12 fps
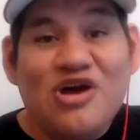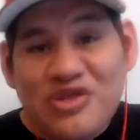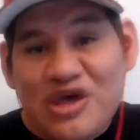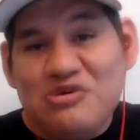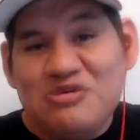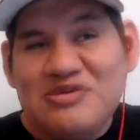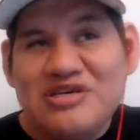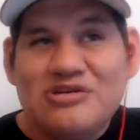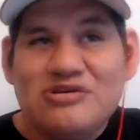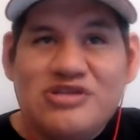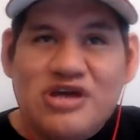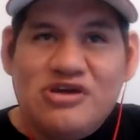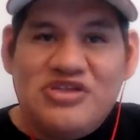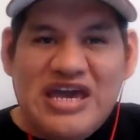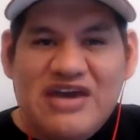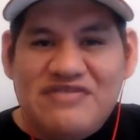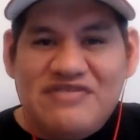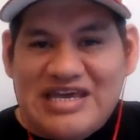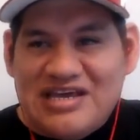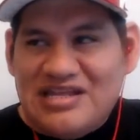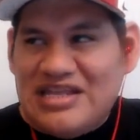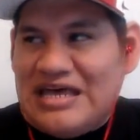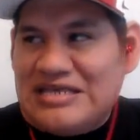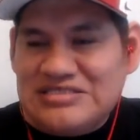Oh, that would be cool. No, they have like
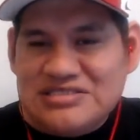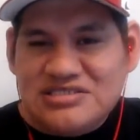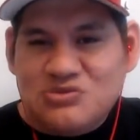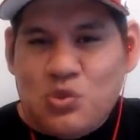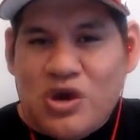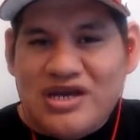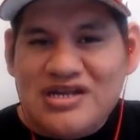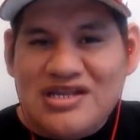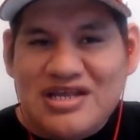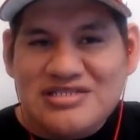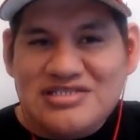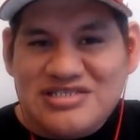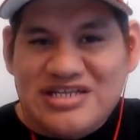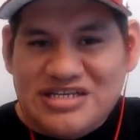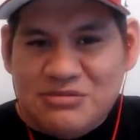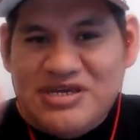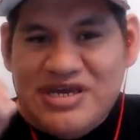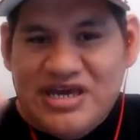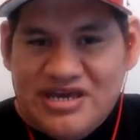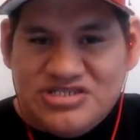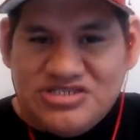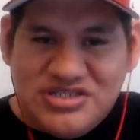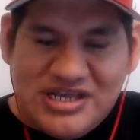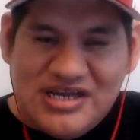glasses, wine glasses that can be
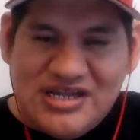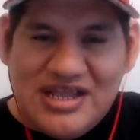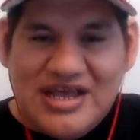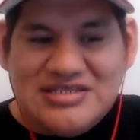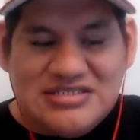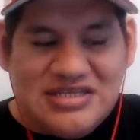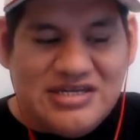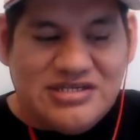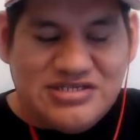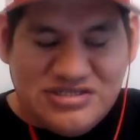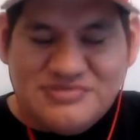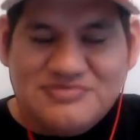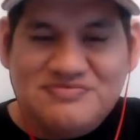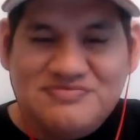etched, like glass I've, etched.